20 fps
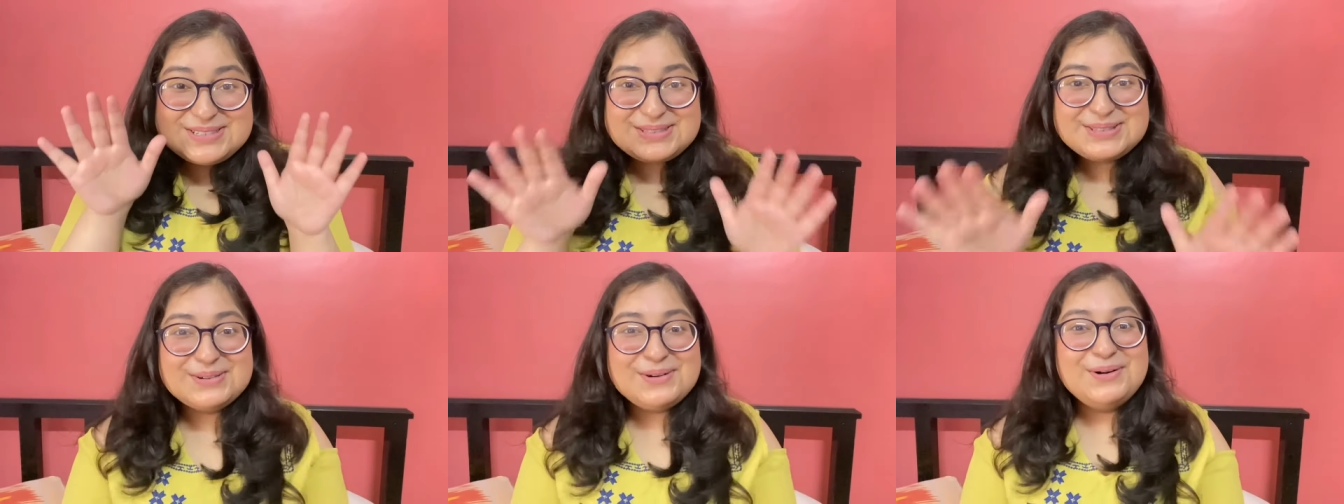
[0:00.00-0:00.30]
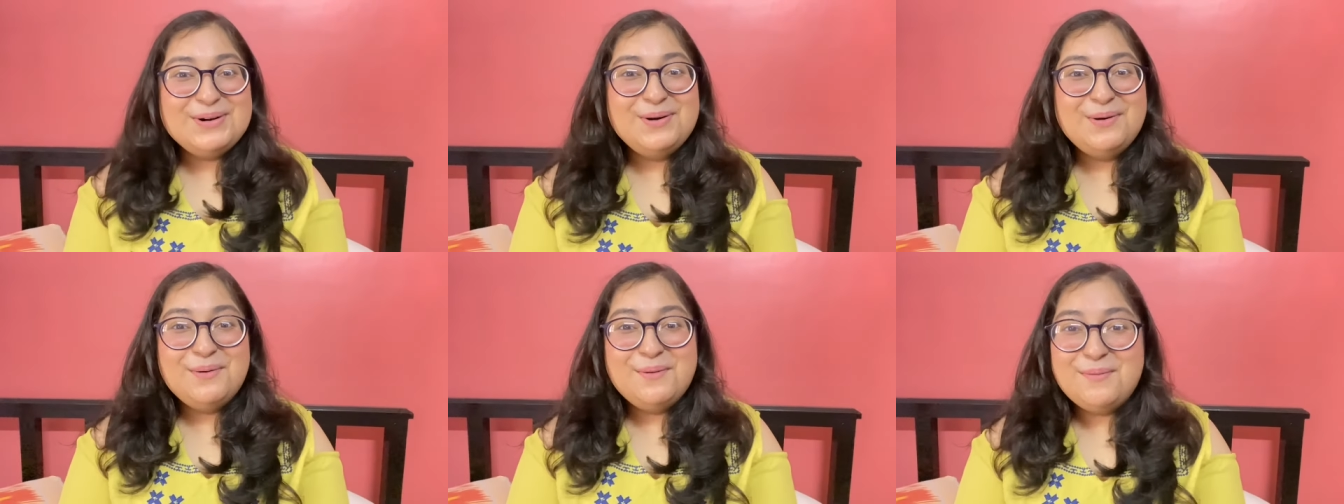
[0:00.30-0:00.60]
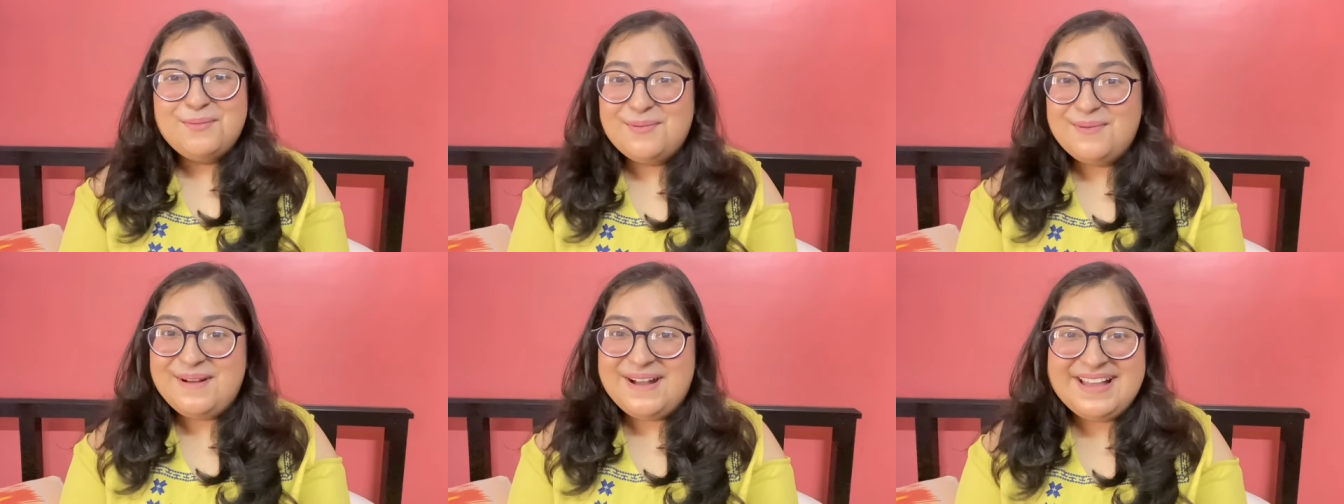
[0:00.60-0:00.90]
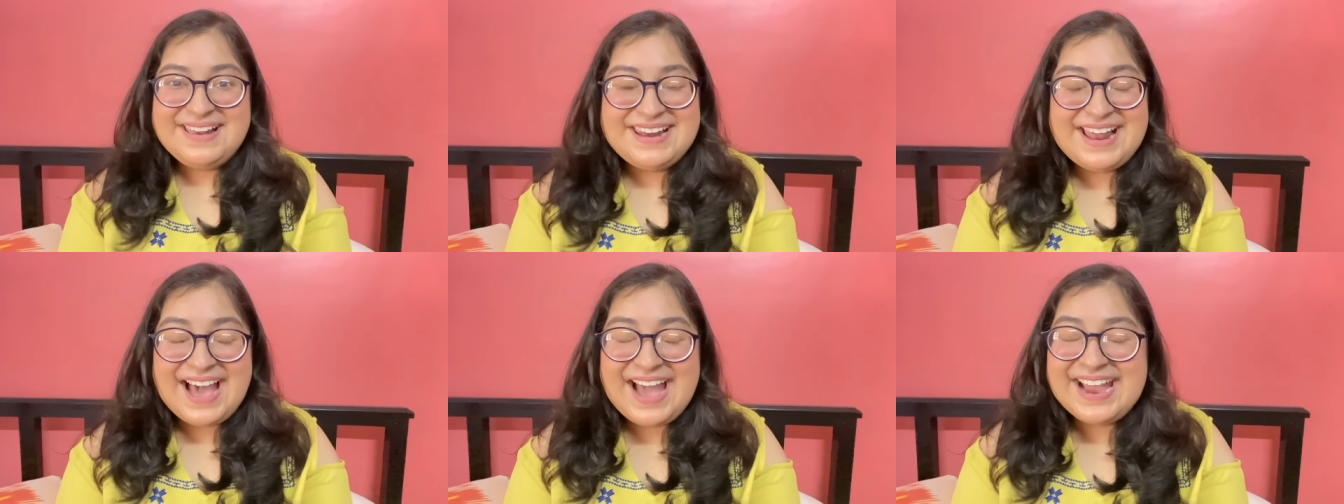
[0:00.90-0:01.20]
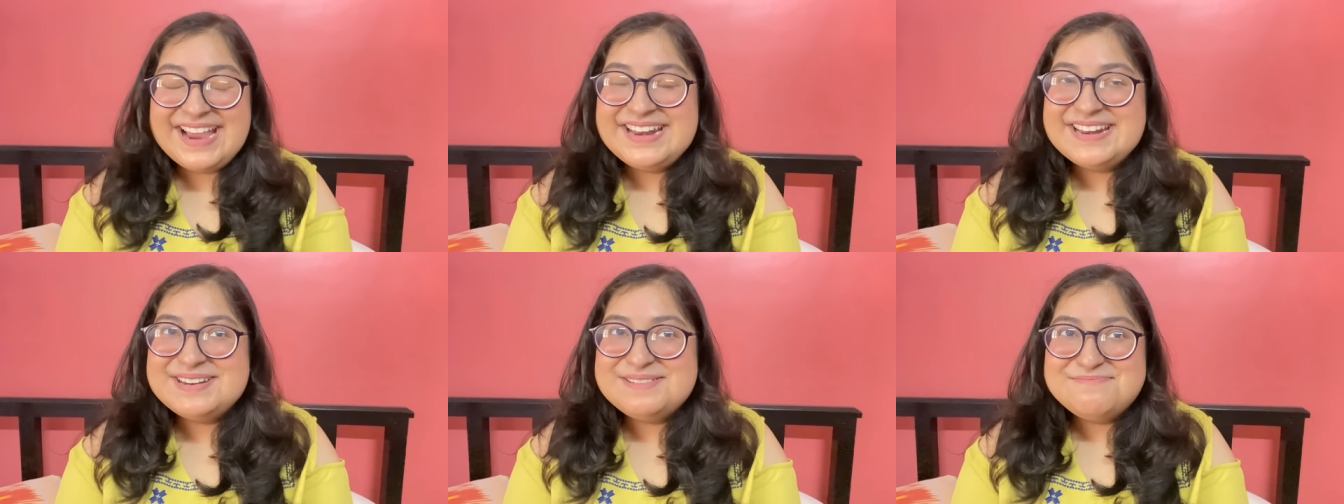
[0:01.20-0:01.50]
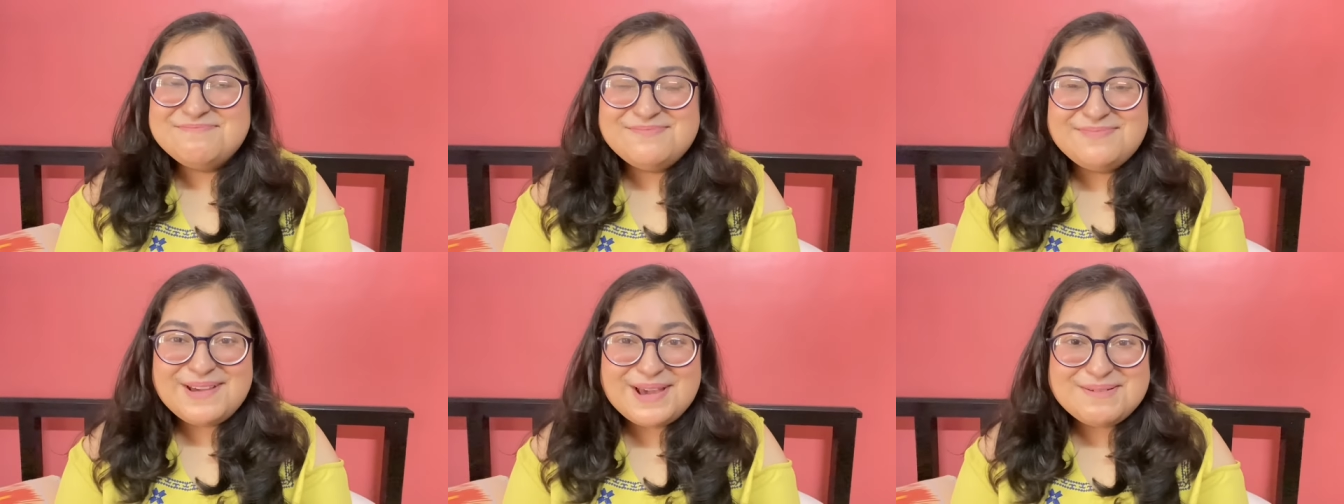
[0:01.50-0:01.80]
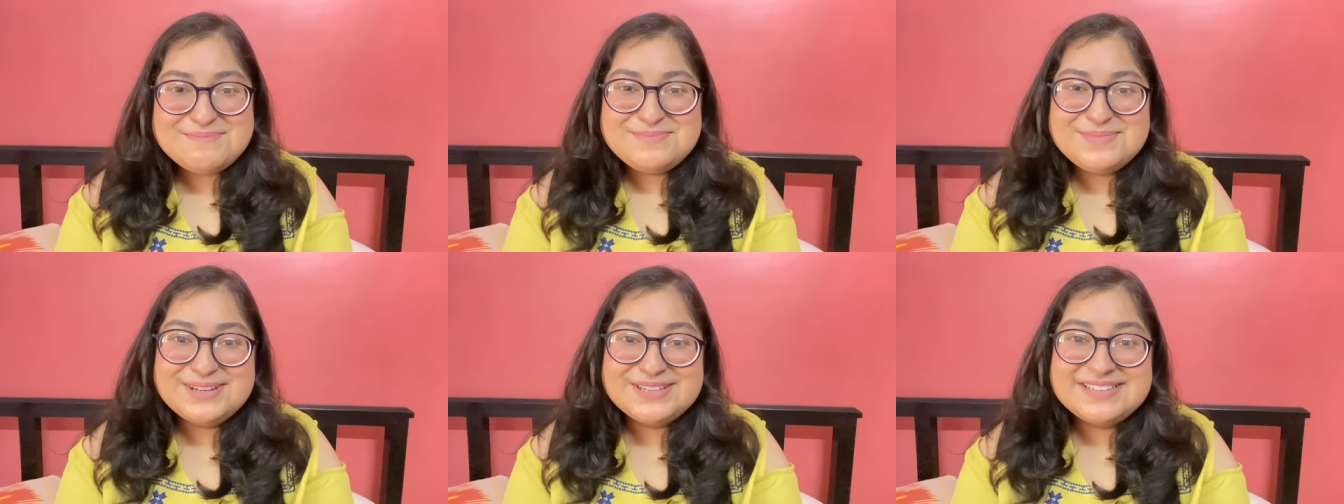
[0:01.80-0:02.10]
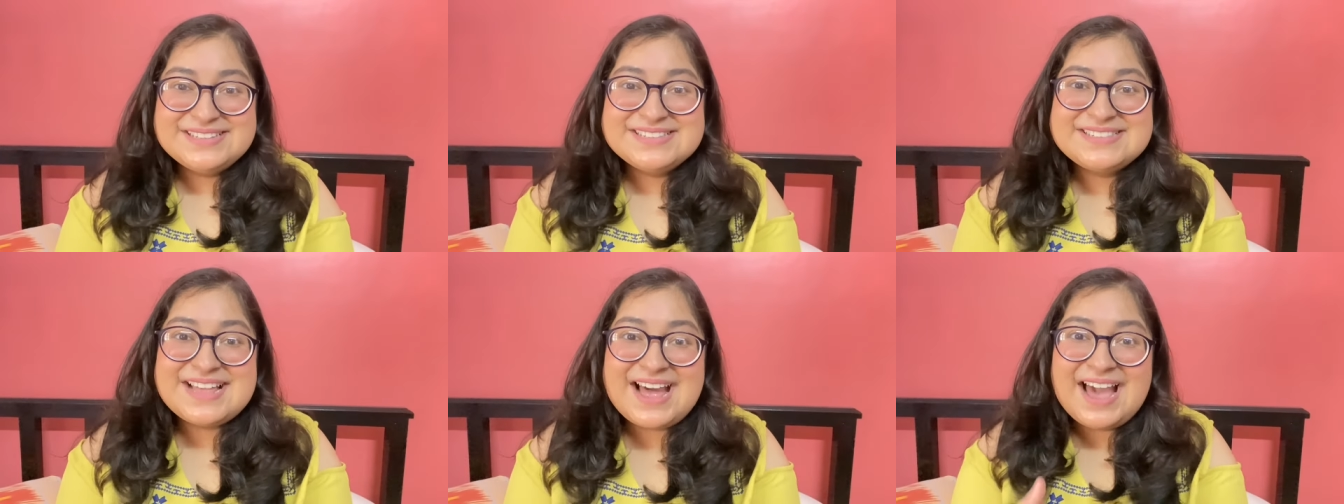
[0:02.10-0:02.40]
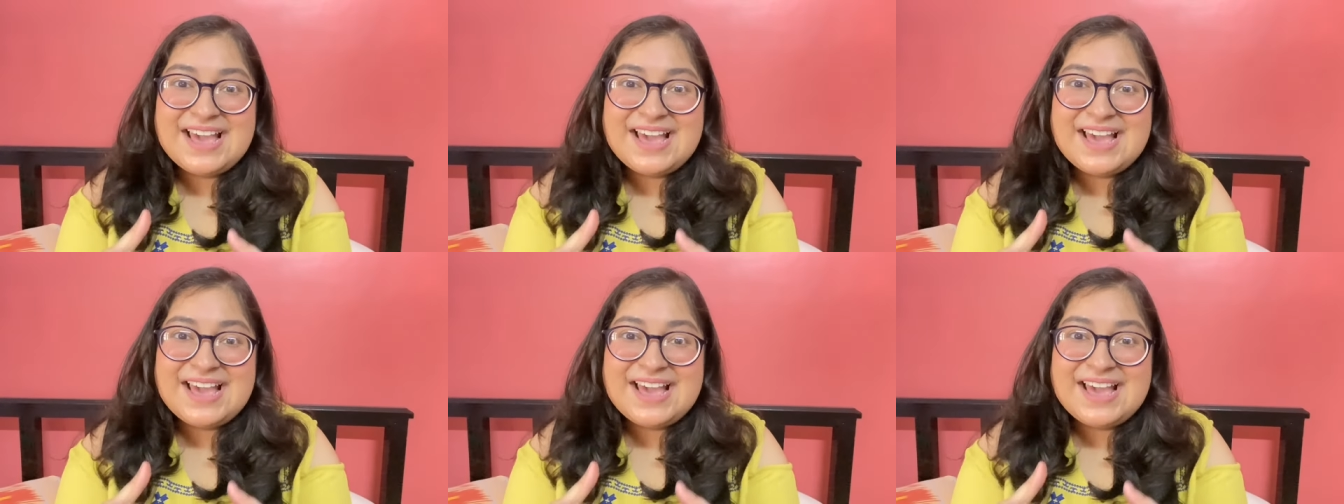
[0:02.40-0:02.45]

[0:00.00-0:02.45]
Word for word: so well. I remember this.